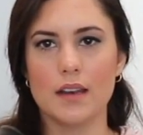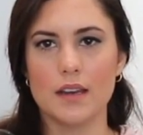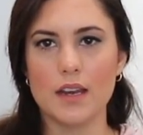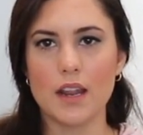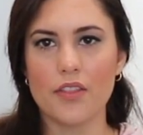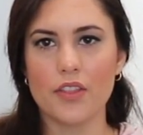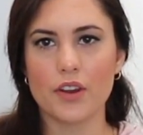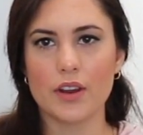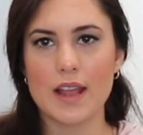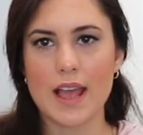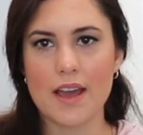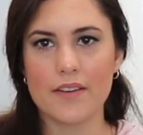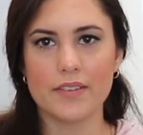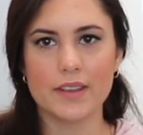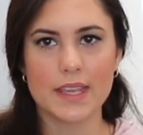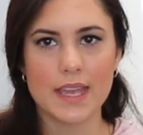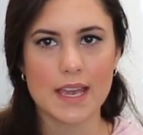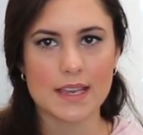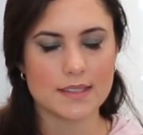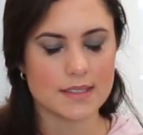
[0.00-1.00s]
another
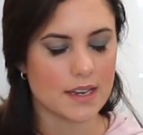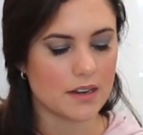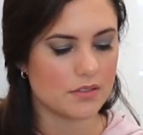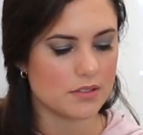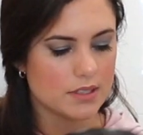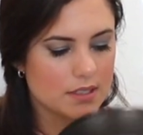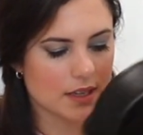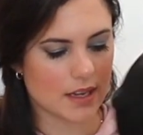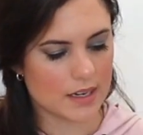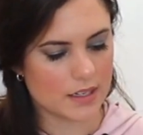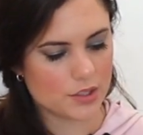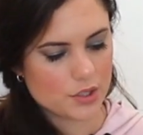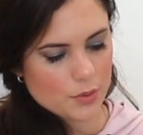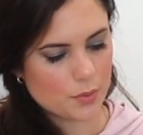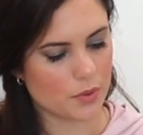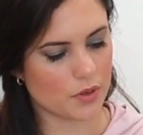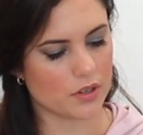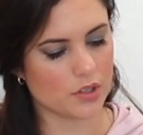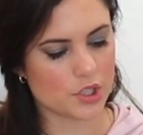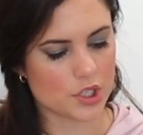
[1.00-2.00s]
heavy cast iron skillet
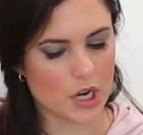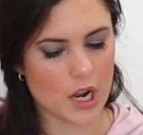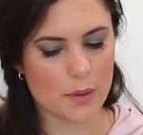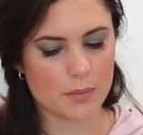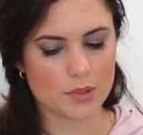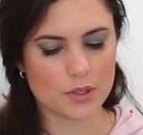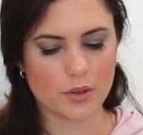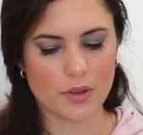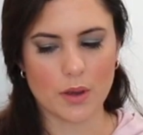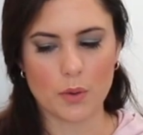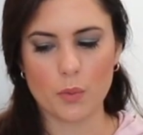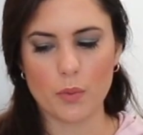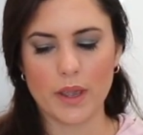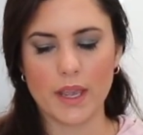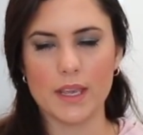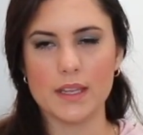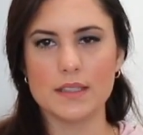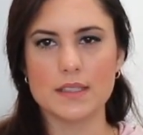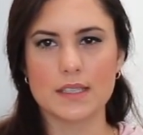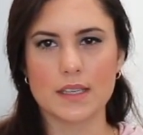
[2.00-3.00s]
to put on top, so that
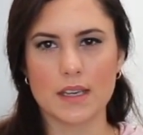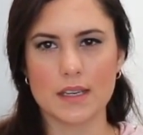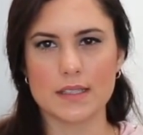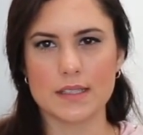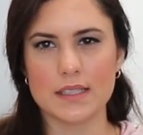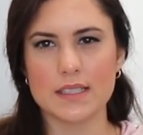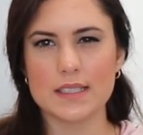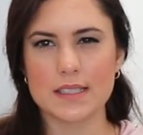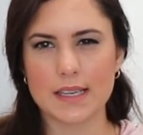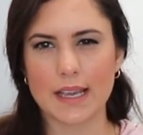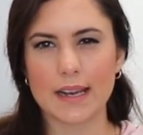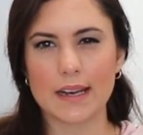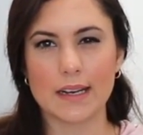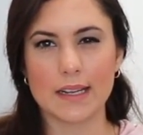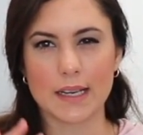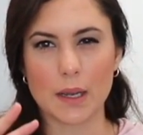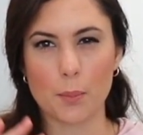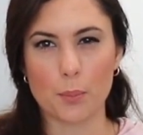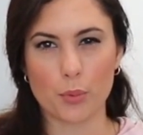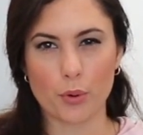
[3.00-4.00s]
way because this is kind of
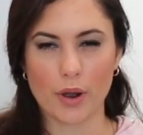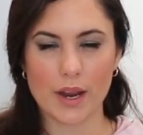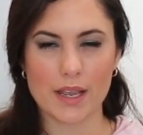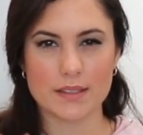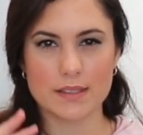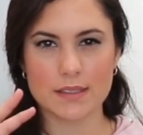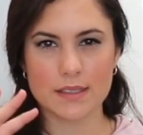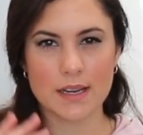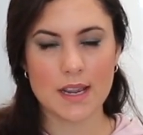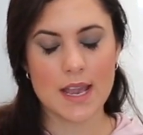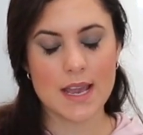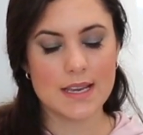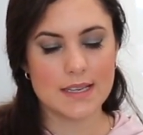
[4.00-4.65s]
like a pressed